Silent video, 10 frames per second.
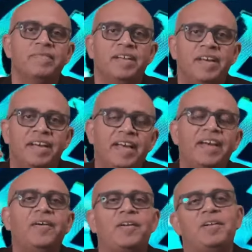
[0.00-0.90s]
Hey
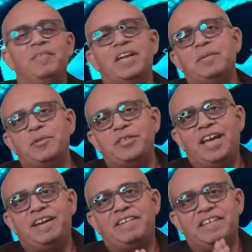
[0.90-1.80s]
all, welcome to
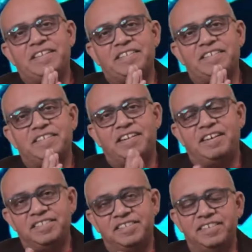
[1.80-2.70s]
ShareTrek. This is Raj
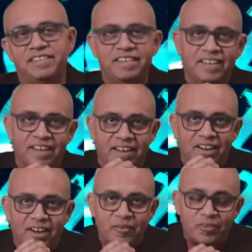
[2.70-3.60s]
here.
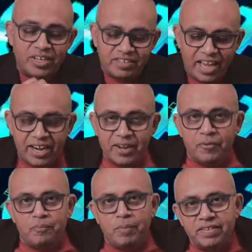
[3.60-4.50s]
Friends, I had a
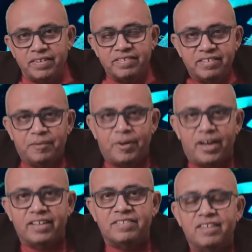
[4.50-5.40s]
pleasant
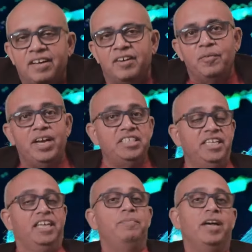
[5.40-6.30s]
surprise when I
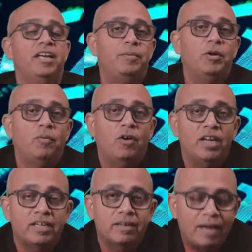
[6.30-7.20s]
checked my crypto wallet.
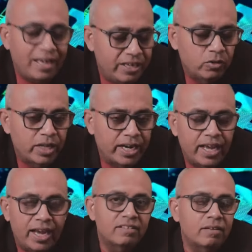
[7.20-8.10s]
I knew that I
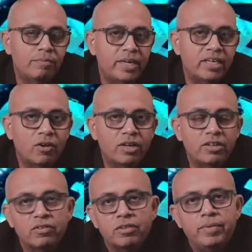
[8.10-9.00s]
had some bitcoins
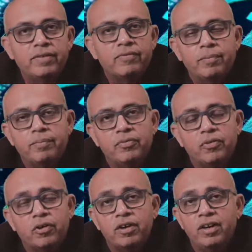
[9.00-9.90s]
with me from
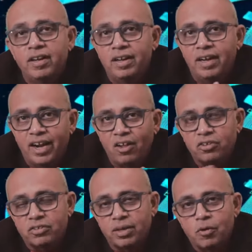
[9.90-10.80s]
before and also
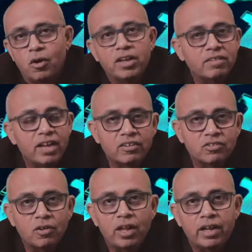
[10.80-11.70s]
some coins like
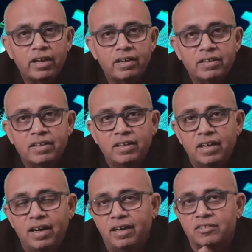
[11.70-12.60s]
Solana
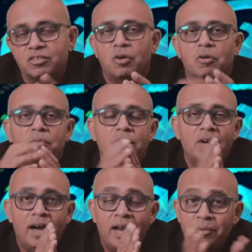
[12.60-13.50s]

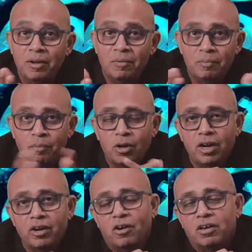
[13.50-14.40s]
and
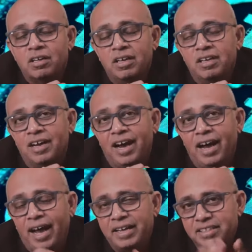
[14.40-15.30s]
Polkadot.
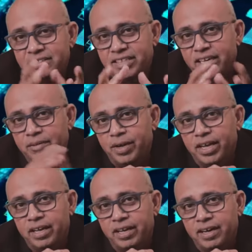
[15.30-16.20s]
I just checked
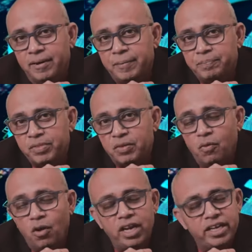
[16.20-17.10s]
my
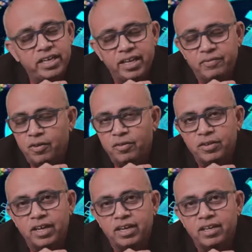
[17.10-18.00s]
wallet and I found
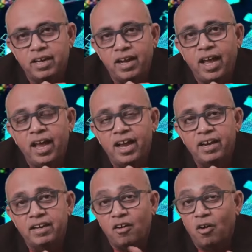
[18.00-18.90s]
that I
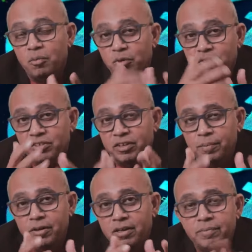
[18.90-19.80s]
had almost
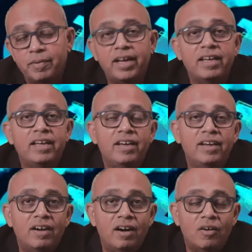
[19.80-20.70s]
tripled my
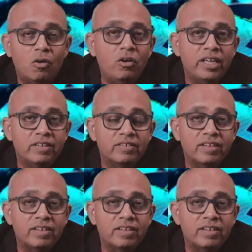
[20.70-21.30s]
holdings.